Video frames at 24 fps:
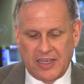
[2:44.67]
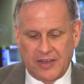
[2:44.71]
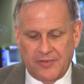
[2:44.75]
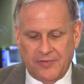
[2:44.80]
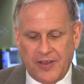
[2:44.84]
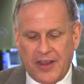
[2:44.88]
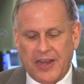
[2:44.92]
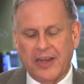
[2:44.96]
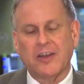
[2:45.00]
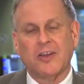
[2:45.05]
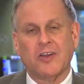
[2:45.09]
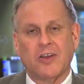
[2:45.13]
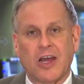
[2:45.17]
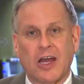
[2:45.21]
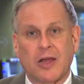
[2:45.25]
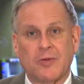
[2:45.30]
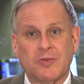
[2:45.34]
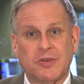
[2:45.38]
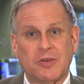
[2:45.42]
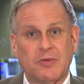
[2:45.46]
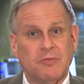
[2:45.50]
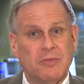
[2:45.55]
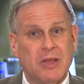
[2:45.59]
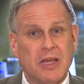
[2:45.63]
A final
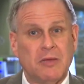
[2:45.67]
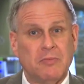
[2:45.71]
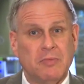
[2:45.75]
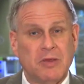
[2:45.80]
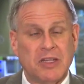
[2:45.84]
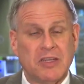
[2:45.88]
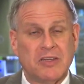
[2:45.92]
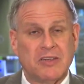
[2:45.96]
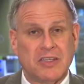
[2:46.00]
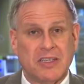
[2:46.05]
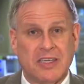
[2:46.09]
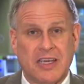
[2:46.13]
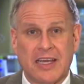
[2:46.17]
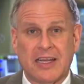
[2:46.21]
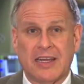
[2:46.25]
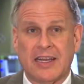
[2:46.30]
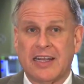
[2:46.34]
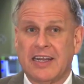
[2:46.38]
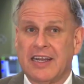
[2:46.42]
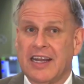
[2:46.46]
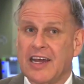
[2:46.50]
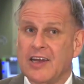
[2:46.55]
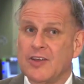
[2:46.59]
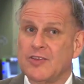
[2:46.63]
option may be to get
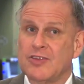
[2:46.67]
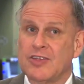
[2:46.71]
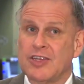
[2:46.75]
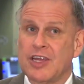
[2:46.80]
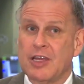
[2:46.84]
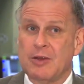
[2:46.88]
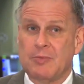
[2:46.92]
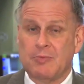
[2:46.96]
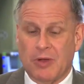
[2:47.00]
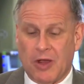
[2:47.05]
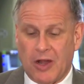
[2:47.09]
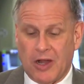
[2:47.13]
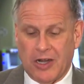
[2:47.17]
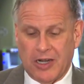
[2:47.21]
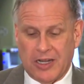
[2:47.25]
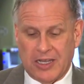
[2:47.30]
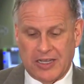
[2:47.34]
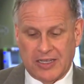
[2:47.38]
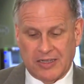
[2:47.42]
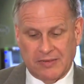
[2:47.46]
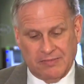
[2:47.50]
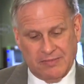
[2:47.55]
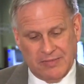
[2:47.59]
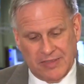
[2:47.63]
an outside
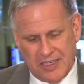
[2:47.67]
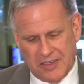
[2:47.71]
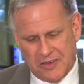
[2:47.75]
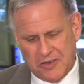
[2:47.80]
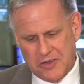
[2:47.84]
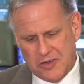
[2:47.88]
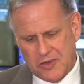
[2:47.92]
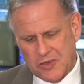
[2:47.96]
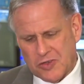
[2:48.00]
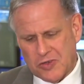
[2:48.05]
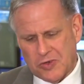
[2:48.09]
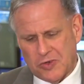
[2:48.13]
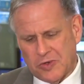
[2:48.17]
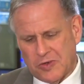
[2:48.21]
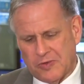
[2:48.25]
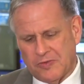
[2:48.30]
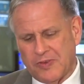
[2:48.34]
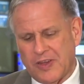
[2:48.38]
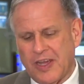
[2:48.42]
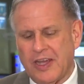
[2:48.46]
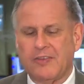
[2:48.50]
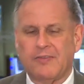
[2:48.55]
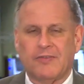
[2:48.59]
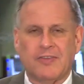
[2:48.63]
party in. A good
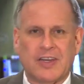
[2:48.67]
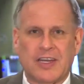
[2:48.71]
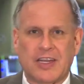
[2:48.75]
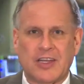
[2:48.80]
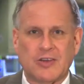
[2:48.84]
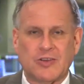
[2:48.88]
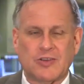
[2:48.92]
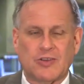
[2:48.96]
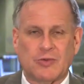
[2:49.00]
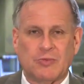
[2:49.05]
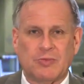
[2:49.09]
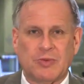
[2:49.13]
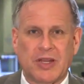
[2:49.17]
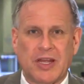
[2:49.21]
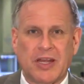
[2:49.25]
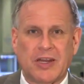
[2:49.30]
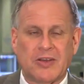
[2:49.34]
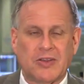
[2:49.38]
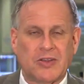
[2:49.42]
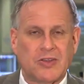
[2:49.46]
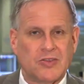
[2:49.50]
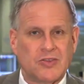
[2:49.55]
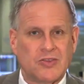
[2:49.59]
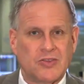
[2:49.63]
certified financial
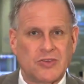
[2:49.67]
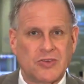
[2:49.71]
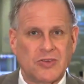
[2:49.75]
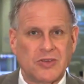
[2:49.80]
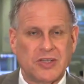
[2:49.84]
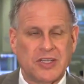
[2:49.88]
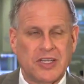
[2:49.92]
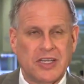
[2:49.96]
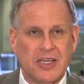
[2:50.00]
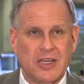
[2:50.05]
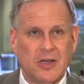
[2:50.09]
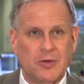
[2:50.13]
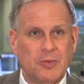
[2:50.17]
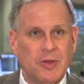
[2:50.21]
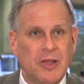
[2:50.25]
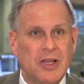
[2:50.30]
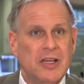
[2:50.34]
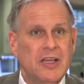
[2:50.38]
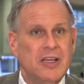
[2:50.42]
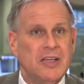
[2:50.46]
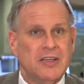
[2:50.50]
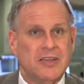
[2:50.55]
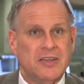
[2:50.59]
planner can certainly help